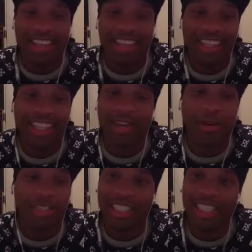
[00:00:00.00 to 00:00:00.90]
I think Cole
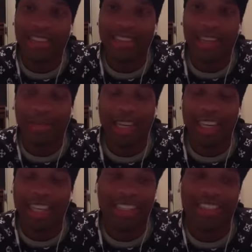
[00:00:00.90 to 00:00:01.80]
needs to give it up.
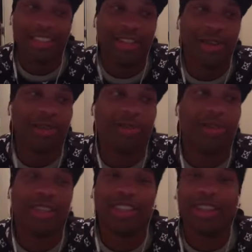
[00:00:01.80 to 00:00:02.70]
Like, no,
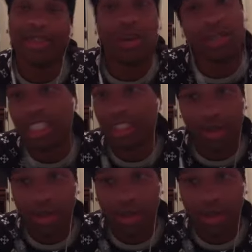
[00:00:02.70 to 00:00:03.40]
first off, no one in Detroit.